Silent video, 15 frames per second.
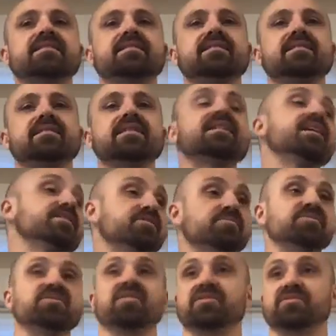the customer's
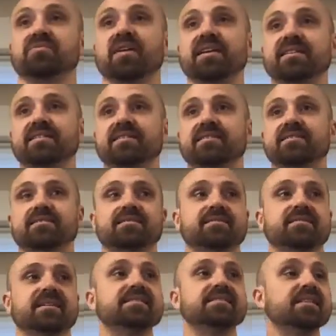always right.
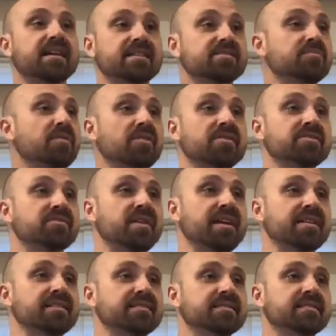Is the customer always
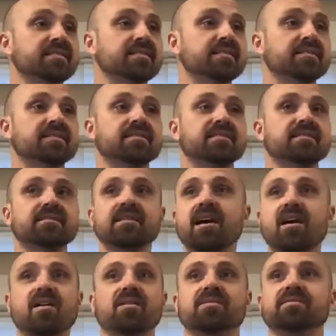right?
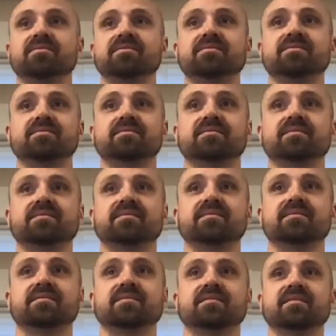No.
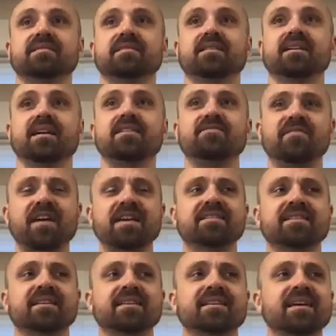In fact,
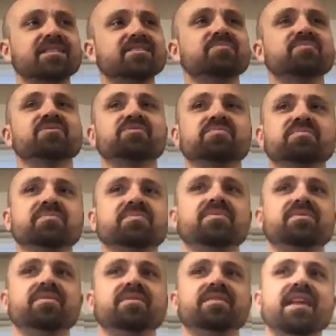customers
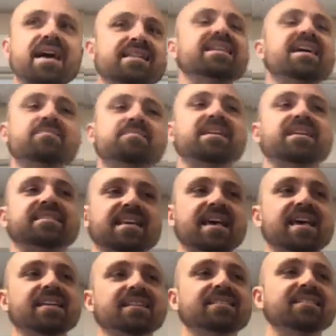9 times out of
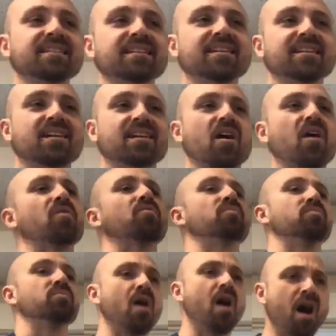10 are
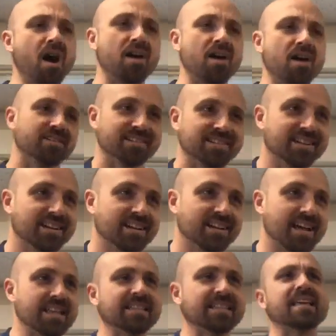wrong,
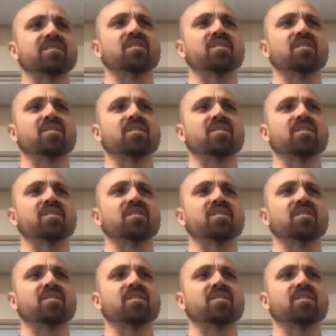and like